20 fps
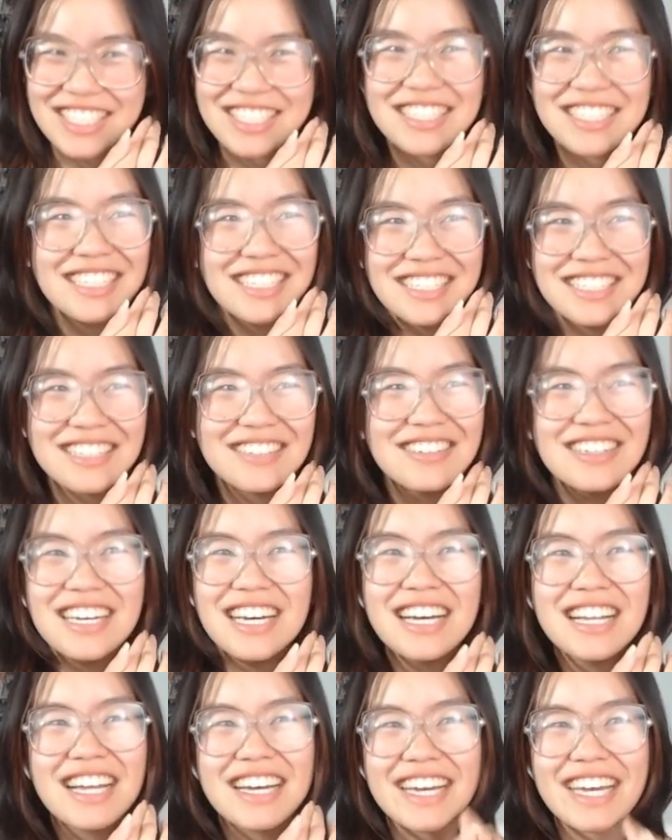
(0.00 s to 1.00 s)
Like, you know,
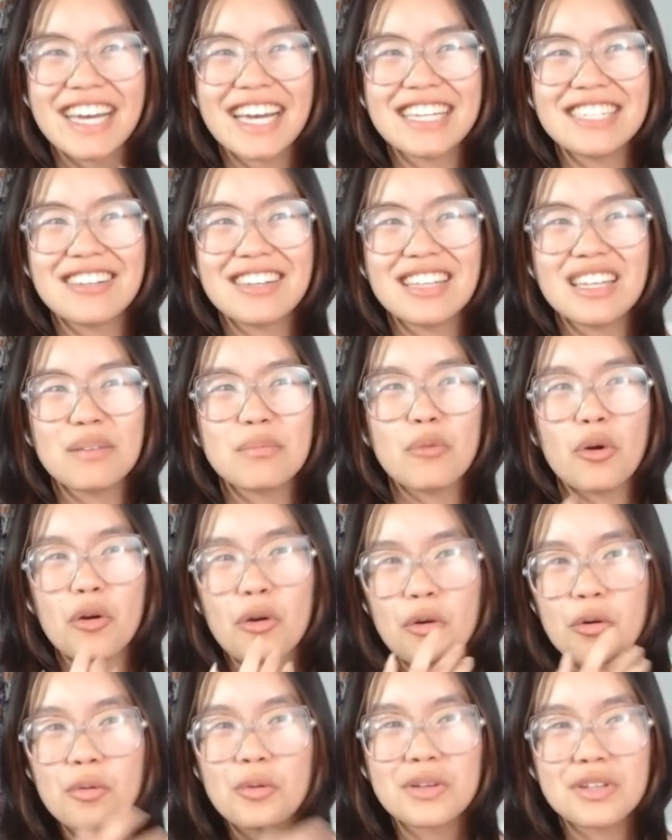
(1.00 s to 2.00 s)
like I can't do anything
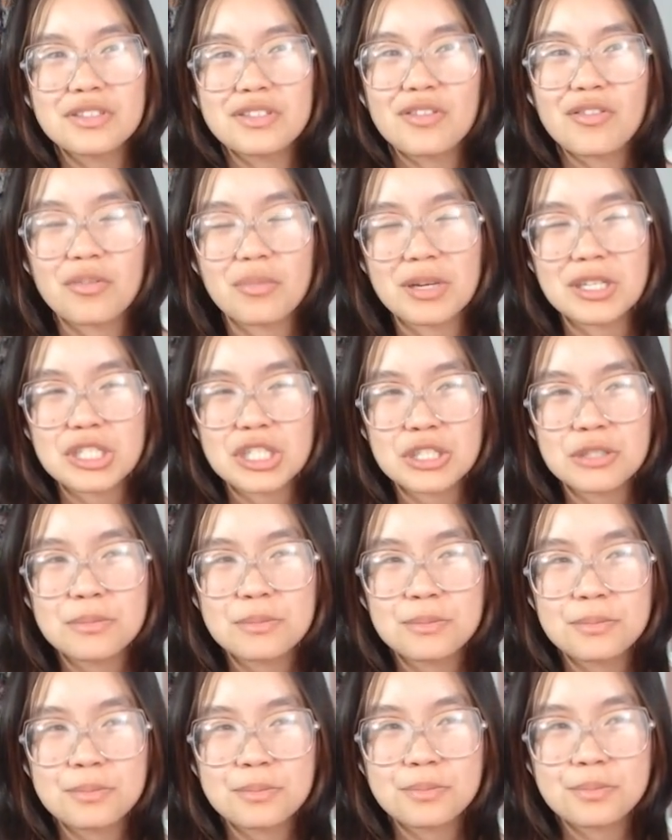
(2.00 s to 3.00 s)
more with this information.
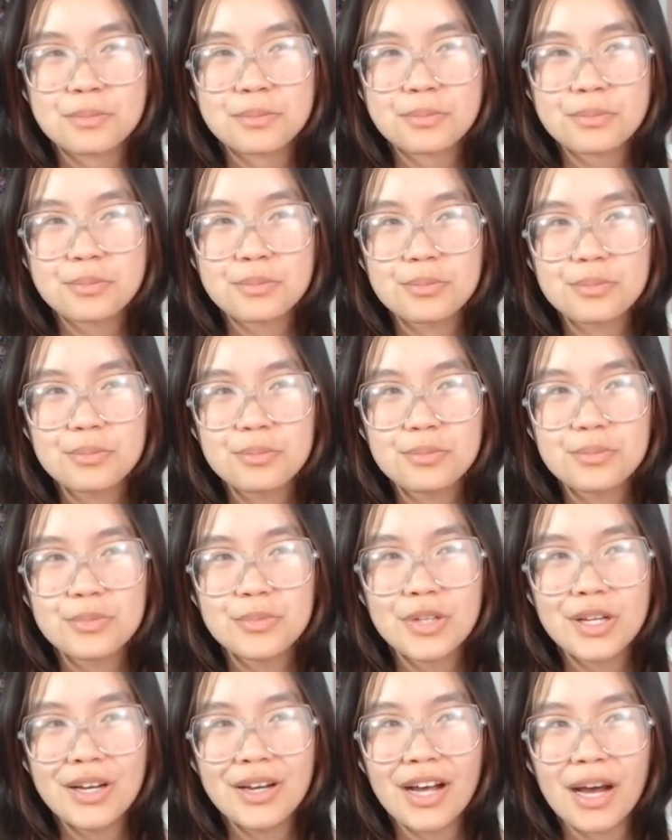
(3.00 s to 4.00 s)

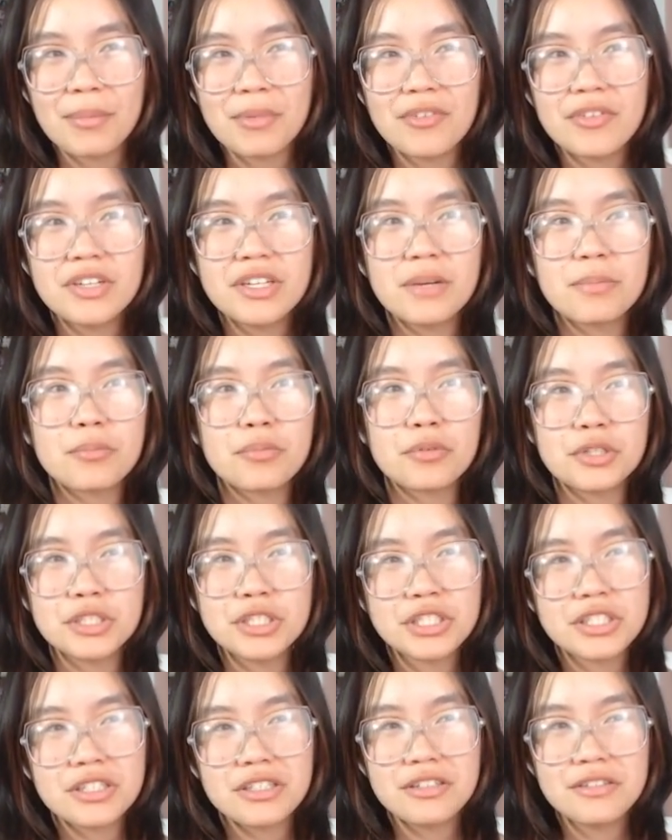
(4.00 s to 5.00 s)
I'm really
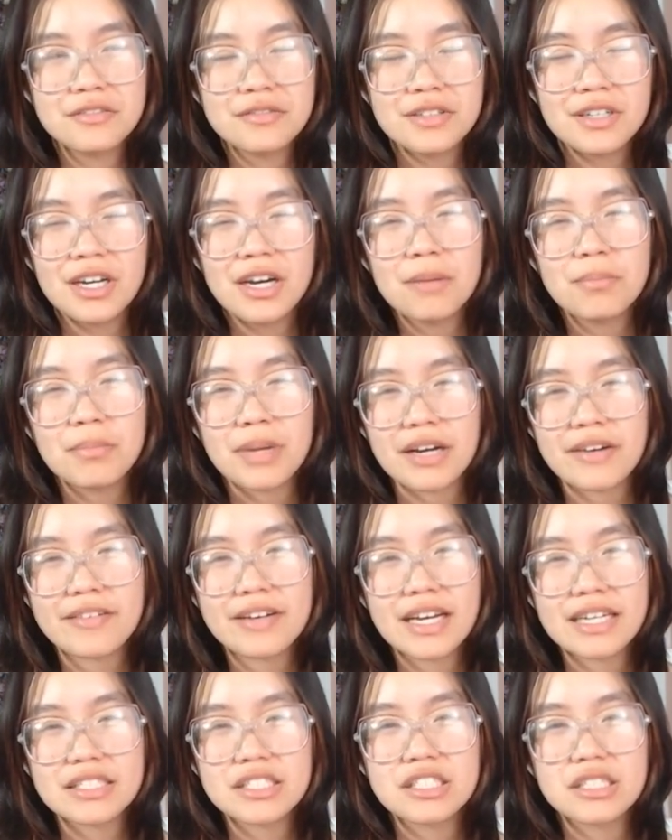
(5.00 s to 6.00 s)
appreciative, but I
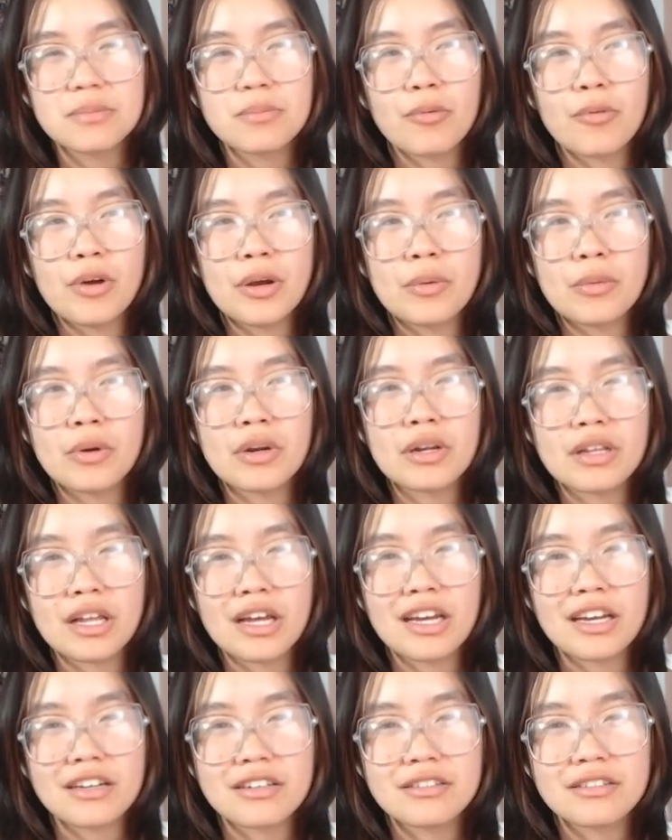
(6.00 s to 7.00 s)
get to the point where
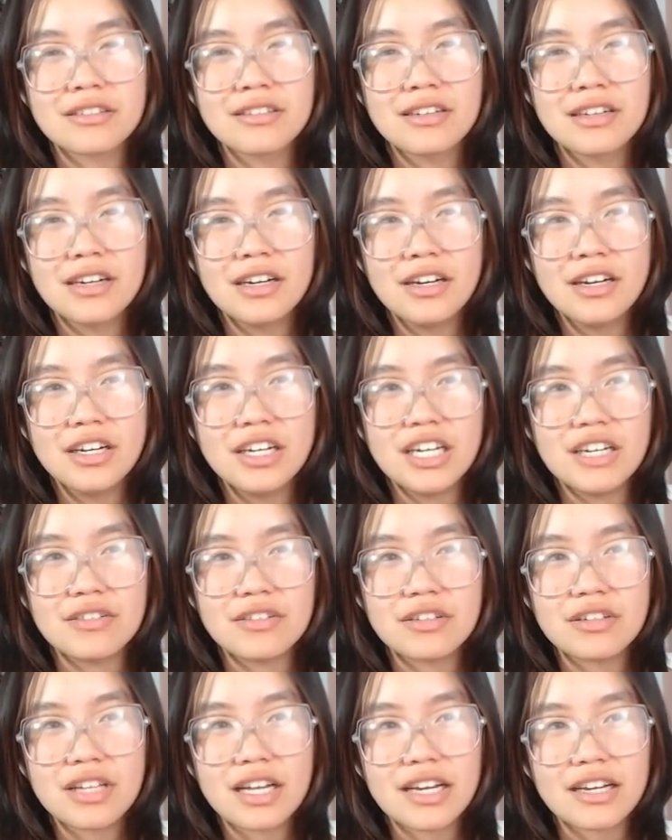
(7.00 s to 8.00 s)
like if
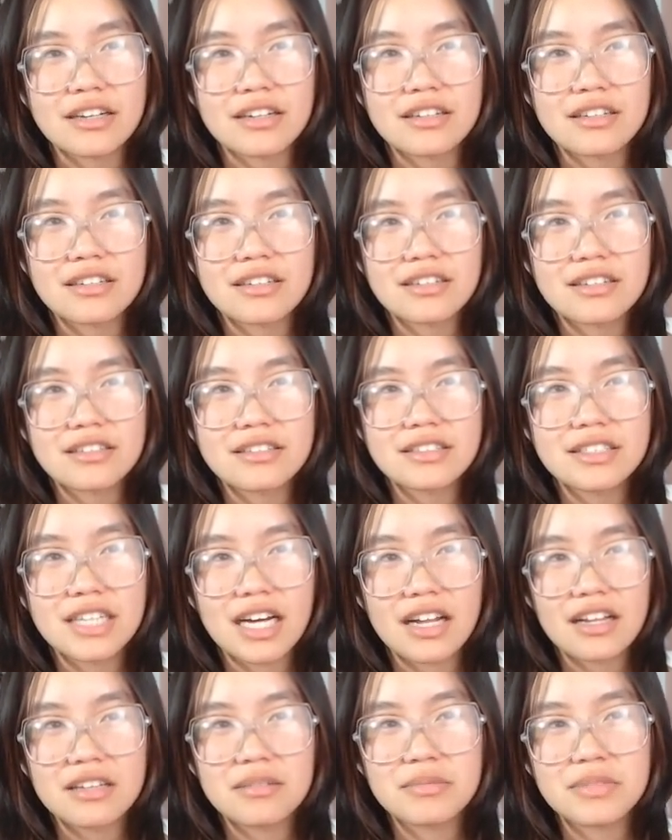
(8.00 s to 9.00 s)
you're like
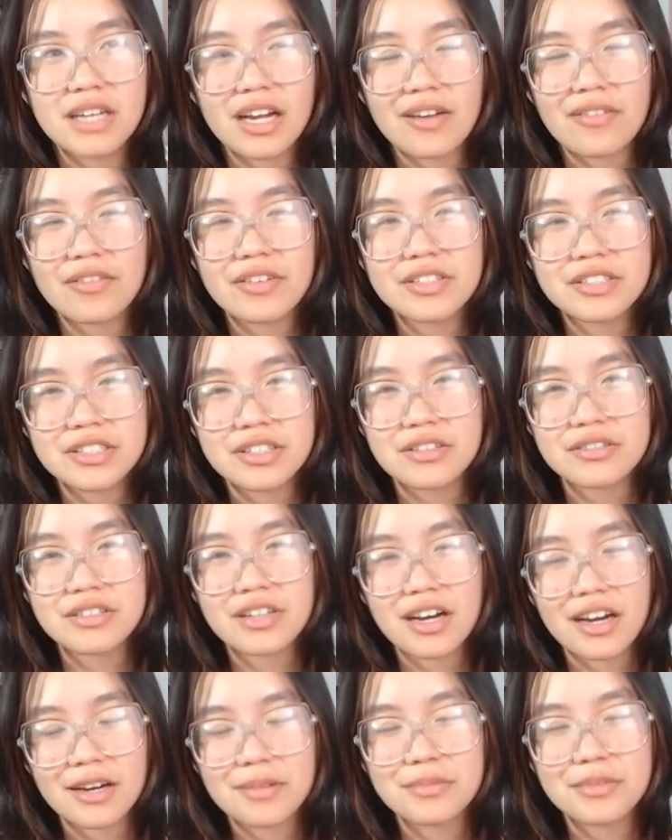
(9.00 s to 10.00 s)
telling me every single
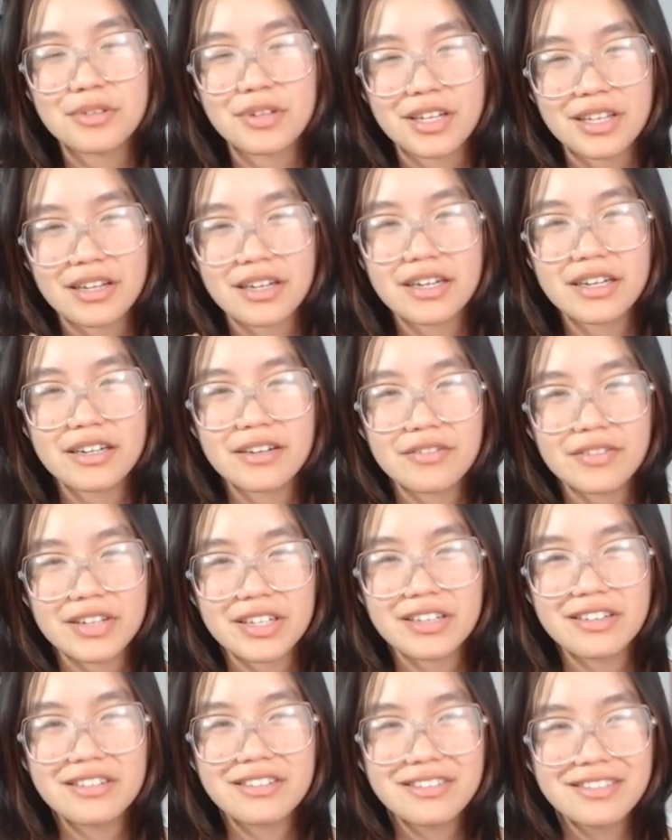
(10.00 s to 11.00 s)
time you're like liking a video